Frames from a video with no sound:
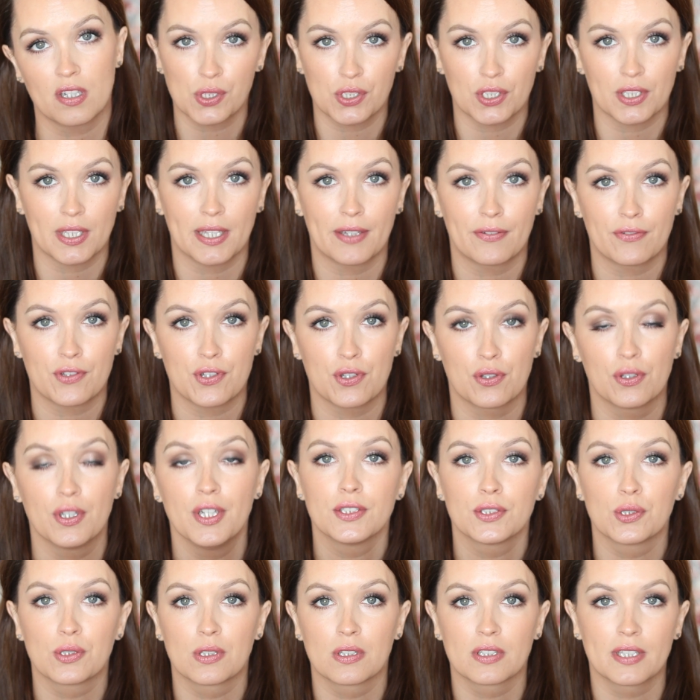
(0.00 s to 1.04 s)
So you'll have to
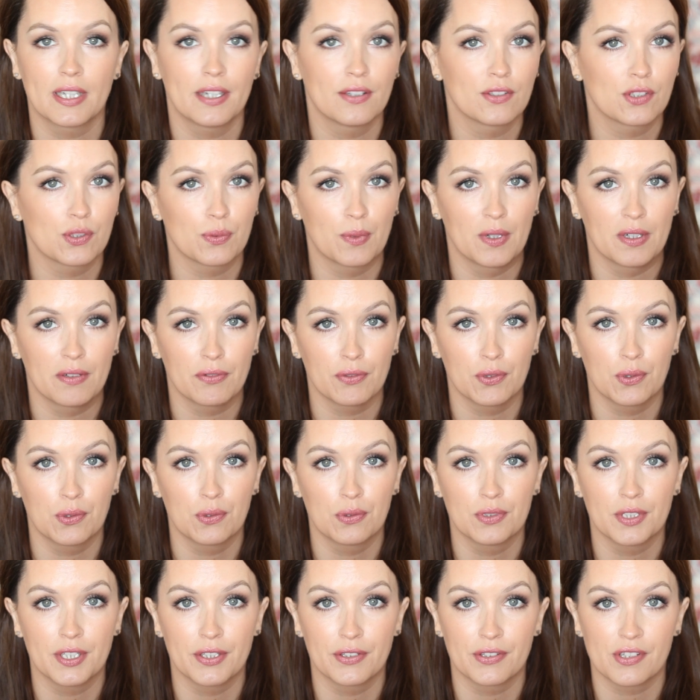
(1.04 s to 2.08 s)
tootle down to one of
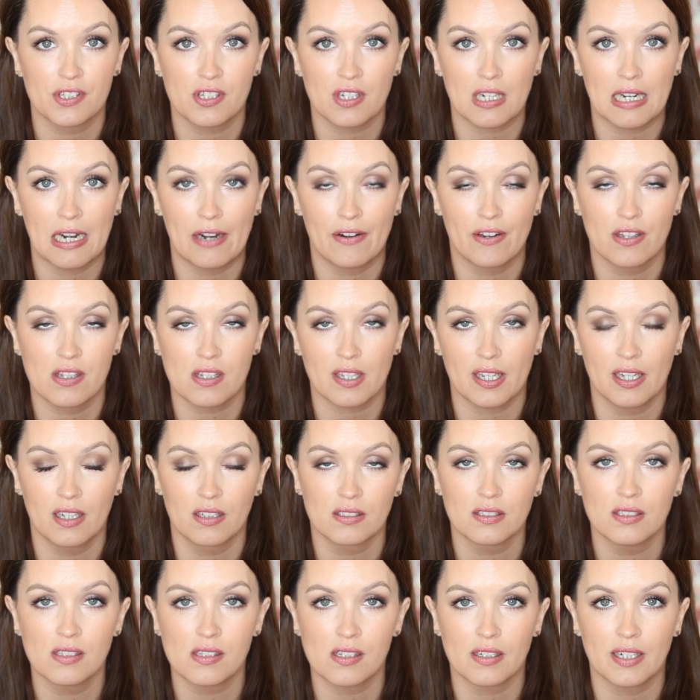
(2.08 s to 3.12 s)
your nearest Clarins
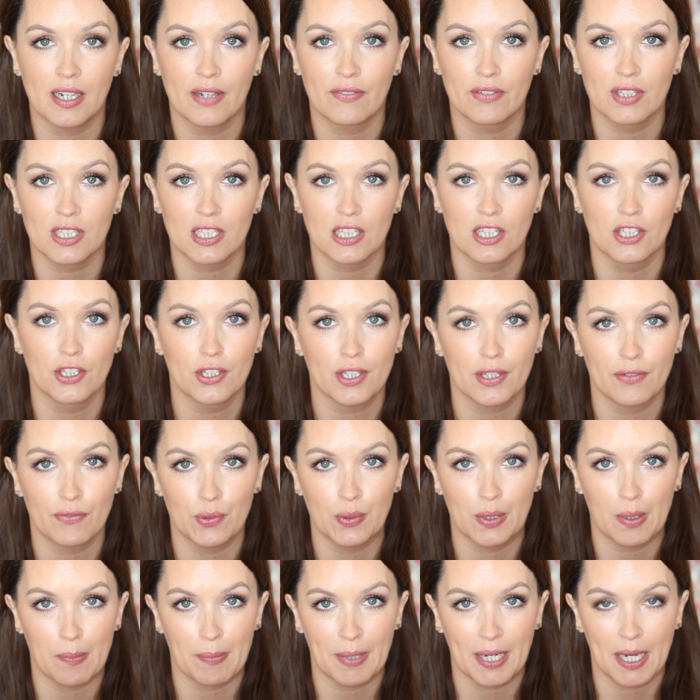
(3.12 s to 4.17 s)
counters and have a little look if you
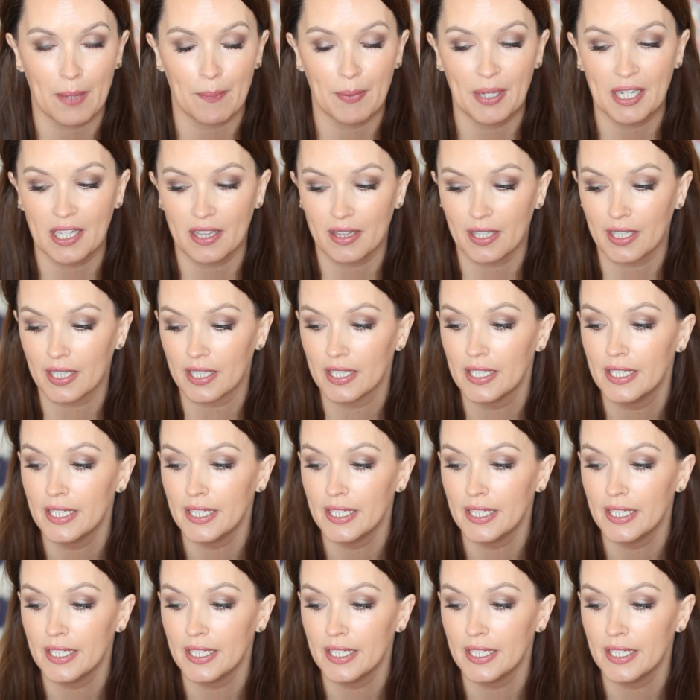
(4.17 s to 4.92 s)
want to pick up anything.